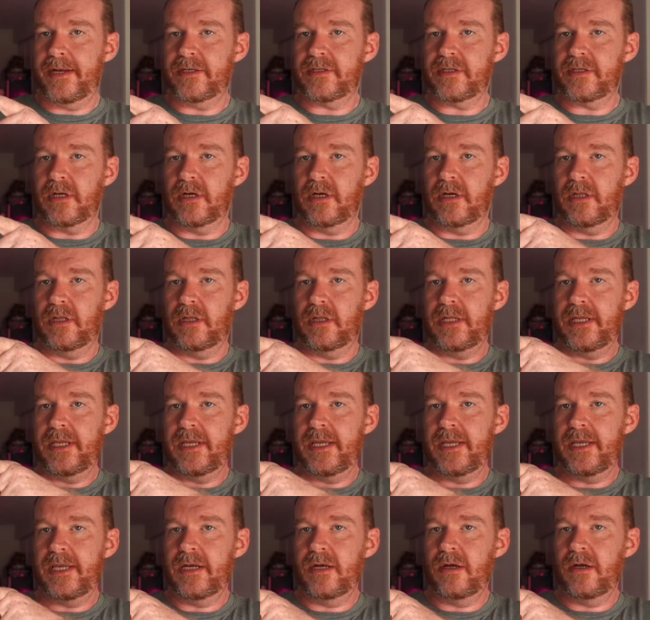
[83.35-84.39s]
it's going to
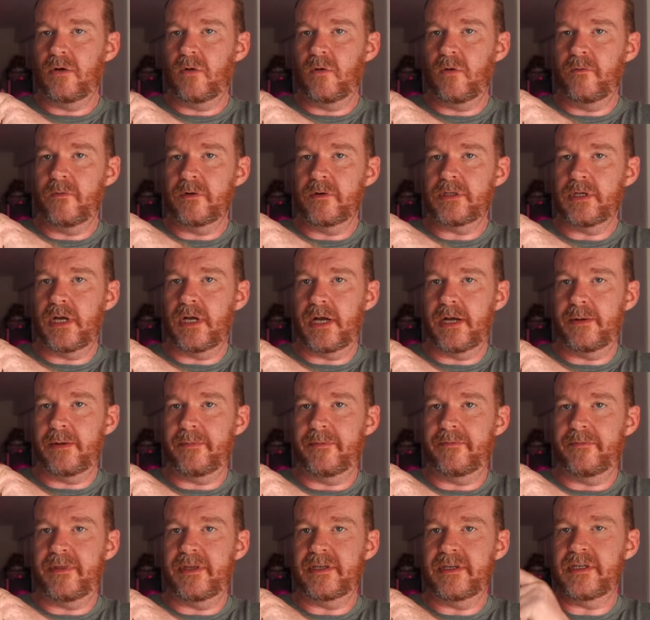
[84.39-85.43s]
lean over top
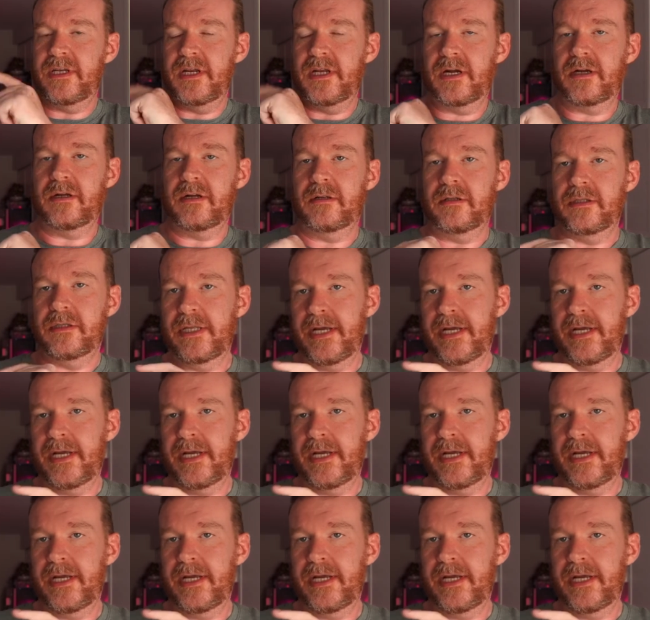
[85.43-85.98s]
of this knuckle.